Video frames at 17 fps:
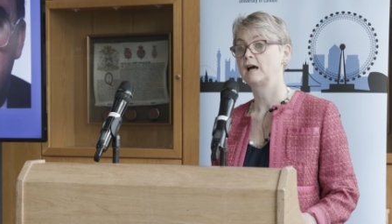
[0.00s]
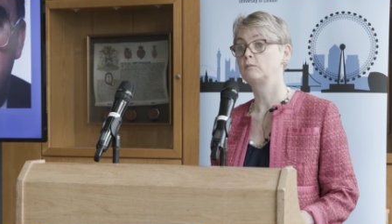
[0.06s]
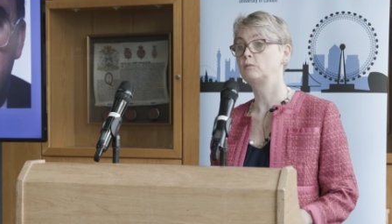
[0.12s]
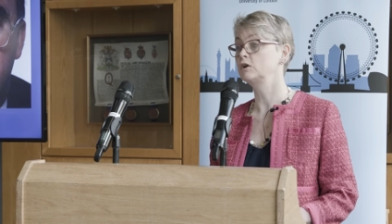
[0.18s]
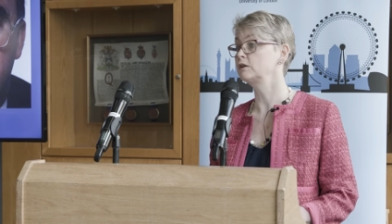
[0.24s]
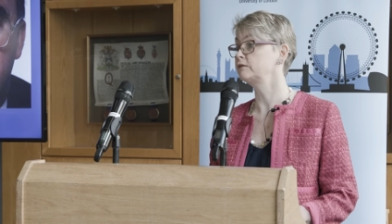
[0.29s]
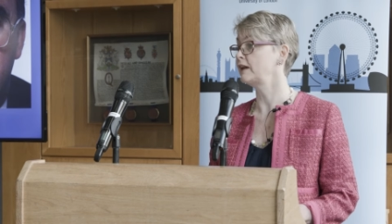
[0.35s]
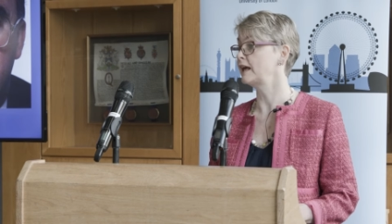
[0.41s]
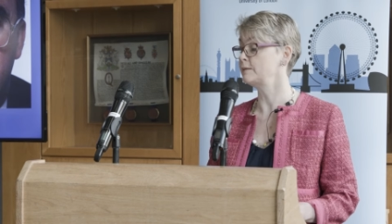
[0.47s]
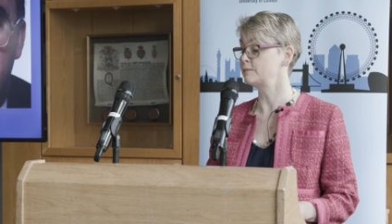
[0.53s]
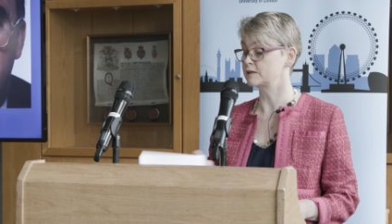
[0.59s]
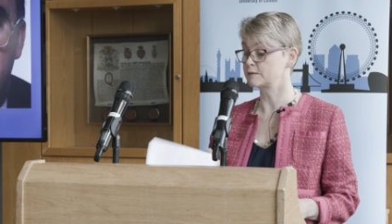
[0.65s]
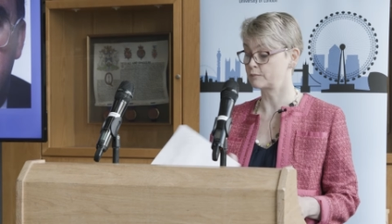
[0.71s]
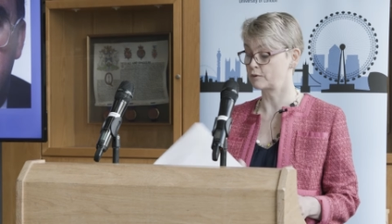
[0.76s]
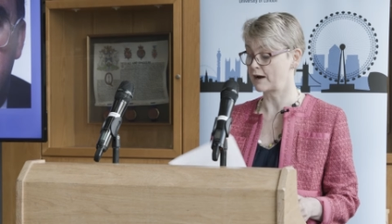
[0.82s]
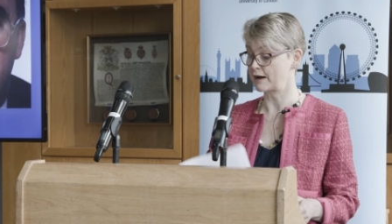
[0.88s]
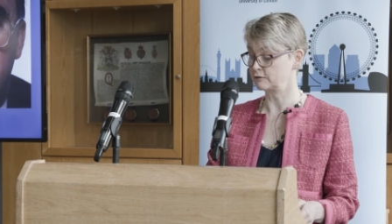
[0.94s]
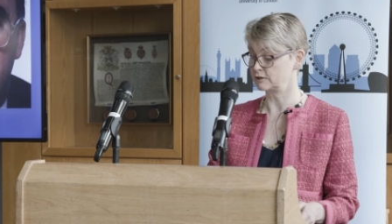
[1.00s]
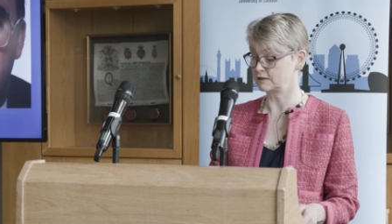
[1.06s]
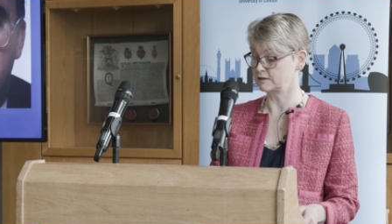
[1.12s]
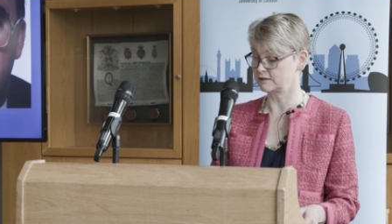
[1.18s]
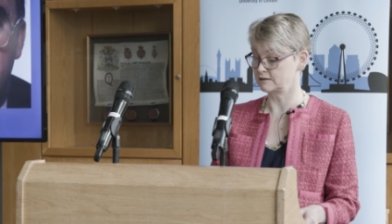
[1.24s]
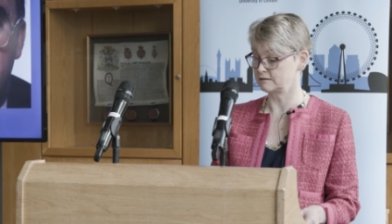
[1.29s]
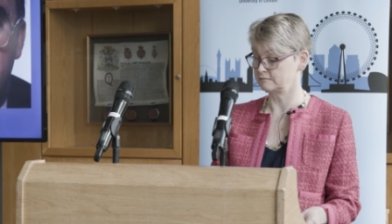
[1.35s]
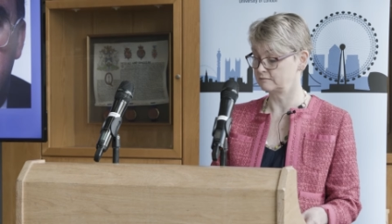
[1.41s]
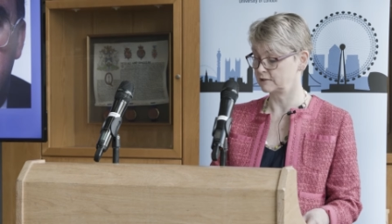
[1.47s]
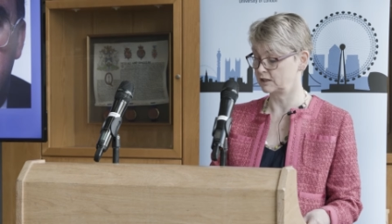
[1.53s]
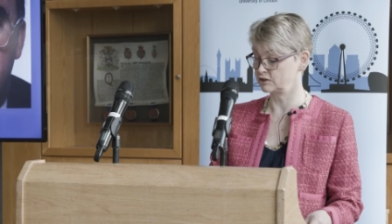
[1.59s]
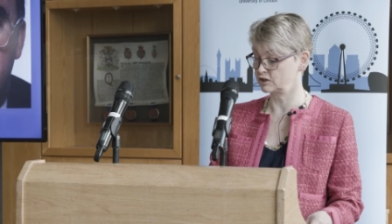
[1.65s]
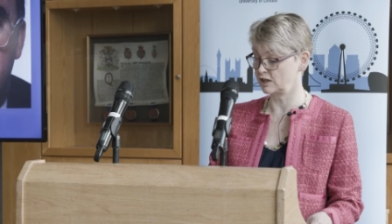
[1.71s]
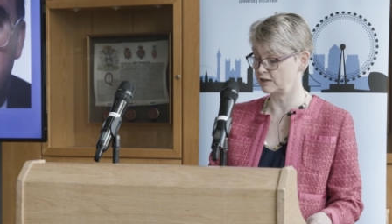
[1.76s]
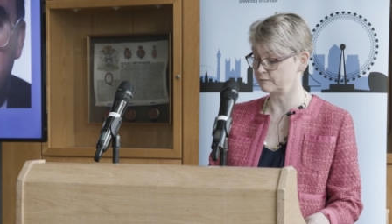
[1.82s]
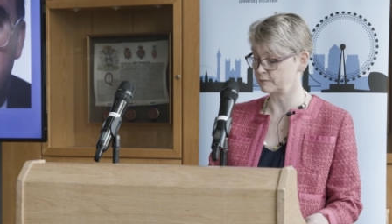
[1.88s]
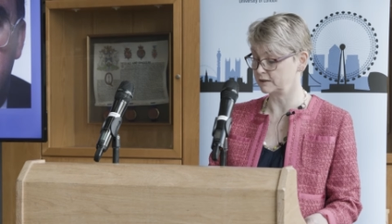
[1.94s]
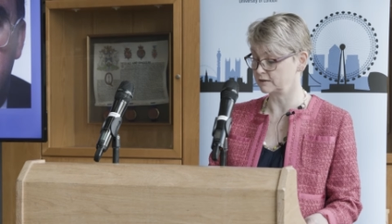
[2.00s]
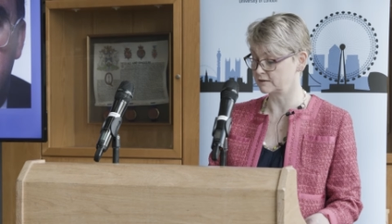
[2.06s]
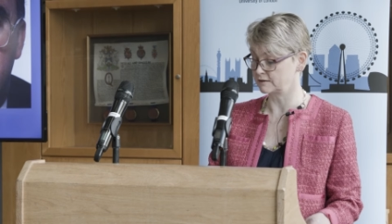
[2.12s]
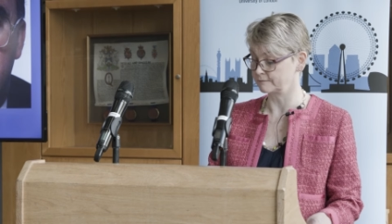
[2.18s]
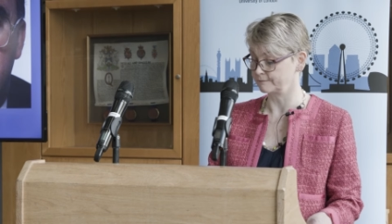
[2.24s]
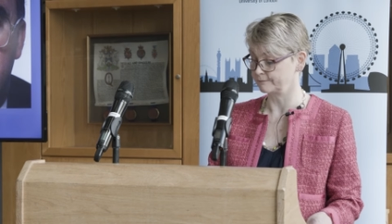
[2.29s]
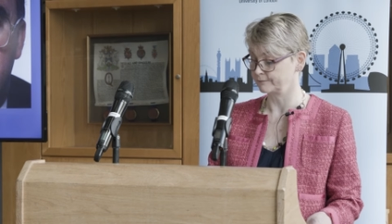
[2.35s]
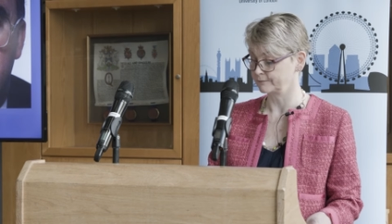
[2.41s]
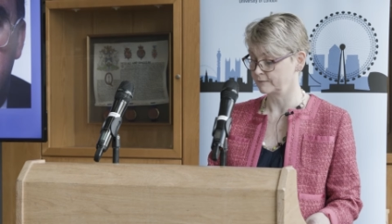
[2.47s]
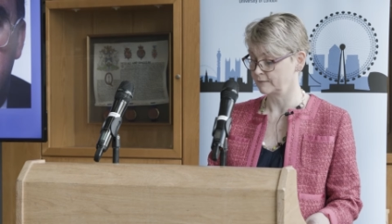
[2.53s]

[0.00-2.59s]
and one of Labour's proudest achievements.